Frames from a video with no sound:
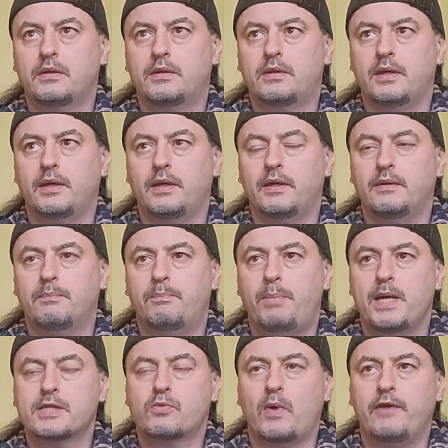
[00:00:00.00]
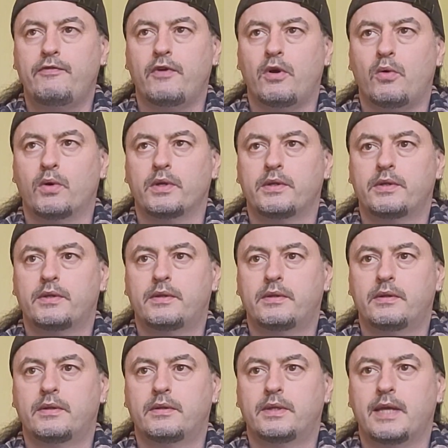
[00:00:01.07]
the best way forward
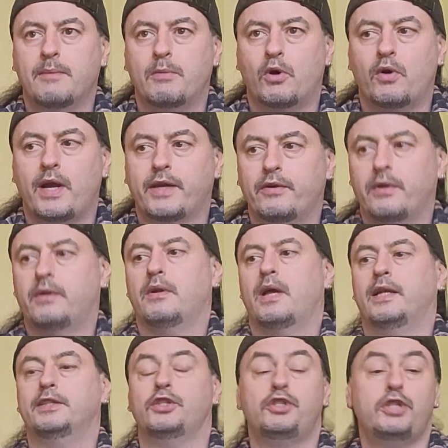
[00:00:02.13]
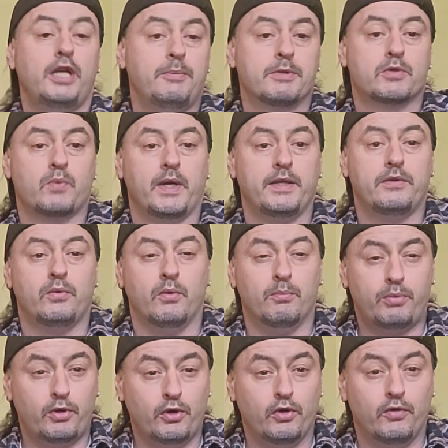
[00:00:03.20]
to get more accurate and the cheapest way to
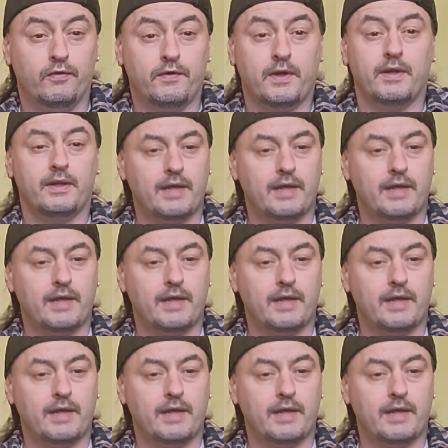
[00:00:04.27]
improve,